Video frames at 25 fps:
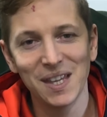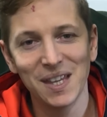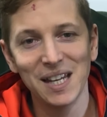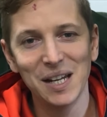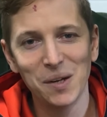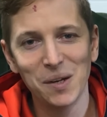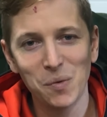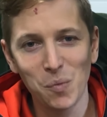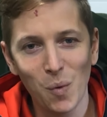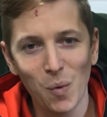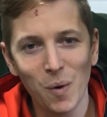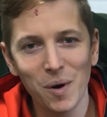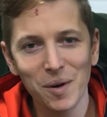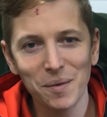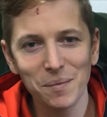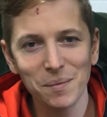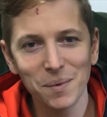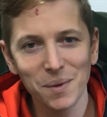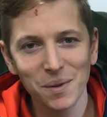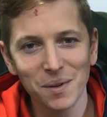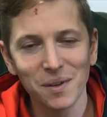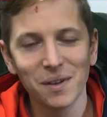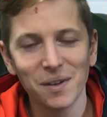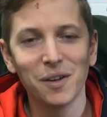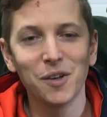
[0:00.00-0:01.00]
need
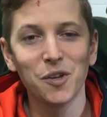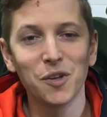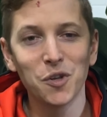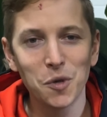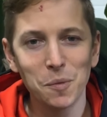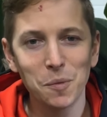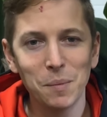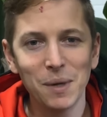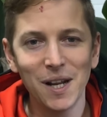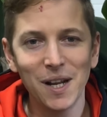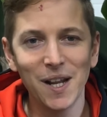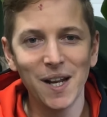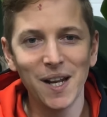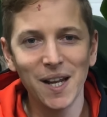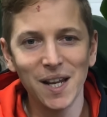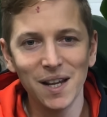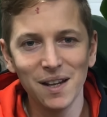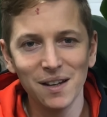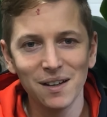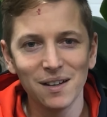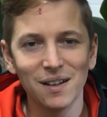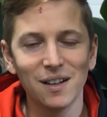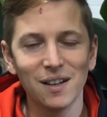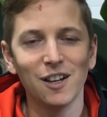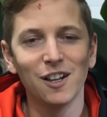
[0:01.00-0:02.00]
warmth, humidity,
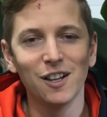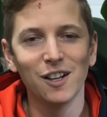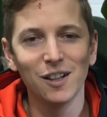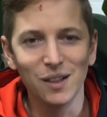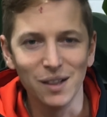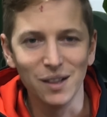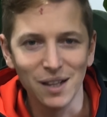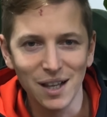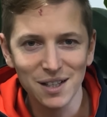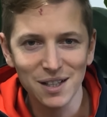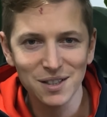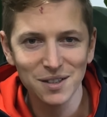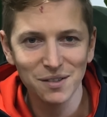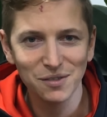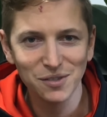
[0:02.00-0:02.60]
lots of